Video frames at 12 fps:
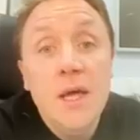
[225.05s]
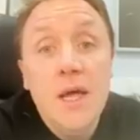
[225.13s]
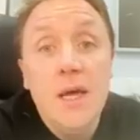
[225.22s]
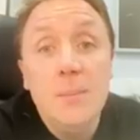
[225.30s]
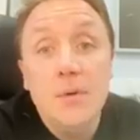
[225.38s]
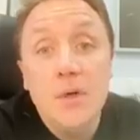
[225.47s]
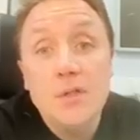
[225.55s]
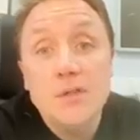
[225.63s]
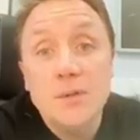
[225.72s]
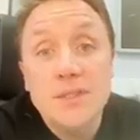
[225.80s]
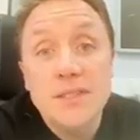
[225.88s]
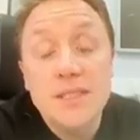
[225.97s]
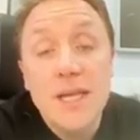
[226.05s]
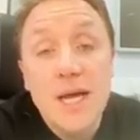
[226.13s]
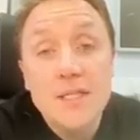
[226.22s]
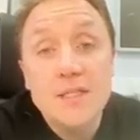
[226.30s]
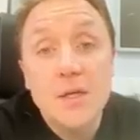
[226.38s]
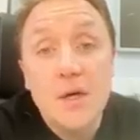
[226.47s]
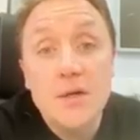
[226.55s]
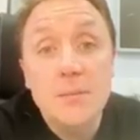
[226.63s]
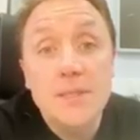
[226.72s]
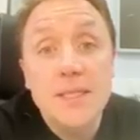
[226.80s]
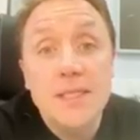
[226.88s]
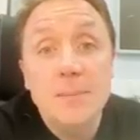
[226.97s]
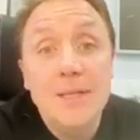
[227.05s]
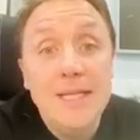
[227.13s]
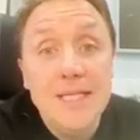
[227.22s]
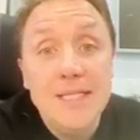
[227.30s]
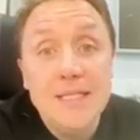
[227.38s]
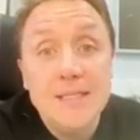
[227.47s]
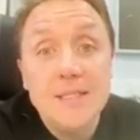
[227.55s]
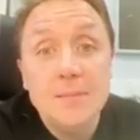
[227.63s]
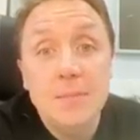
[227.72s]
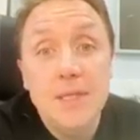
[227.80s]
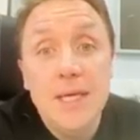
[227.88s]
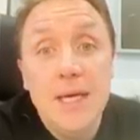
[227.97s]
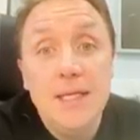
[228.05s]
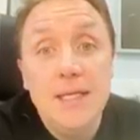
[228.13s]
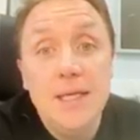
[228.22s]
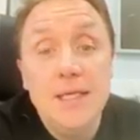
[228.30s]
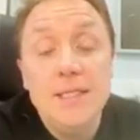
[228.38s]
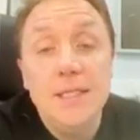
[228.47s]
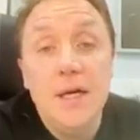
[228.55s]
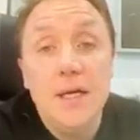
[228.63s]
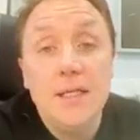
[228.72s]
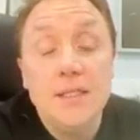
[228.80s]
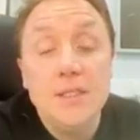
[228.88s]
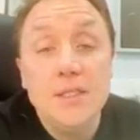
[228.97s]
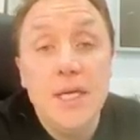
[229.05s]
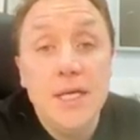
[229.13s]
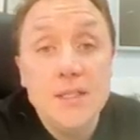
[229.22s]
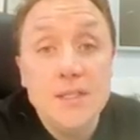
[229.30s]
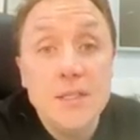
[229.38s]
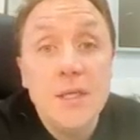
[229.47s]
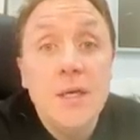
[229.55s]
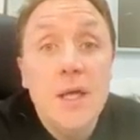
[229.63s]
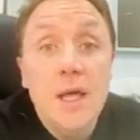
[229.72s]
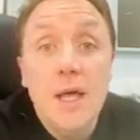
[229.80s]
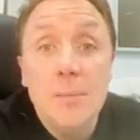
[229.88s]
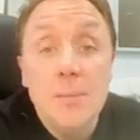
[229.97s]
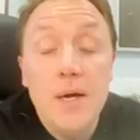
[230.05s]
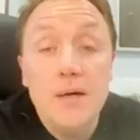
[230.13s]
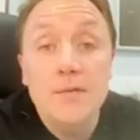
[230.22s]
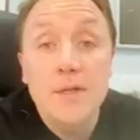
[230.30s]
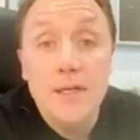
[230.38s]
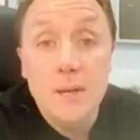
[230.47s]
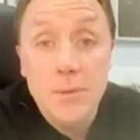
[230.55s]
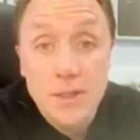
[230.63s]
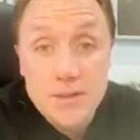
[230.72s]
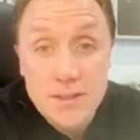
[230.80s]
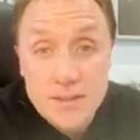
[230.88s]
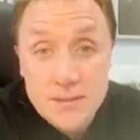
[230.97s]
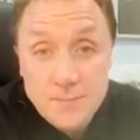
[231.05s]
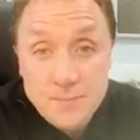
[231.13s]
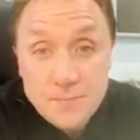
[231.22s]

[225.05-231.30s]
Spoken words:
but also it's the last document in the pleadings, pleadings, part of the legal process.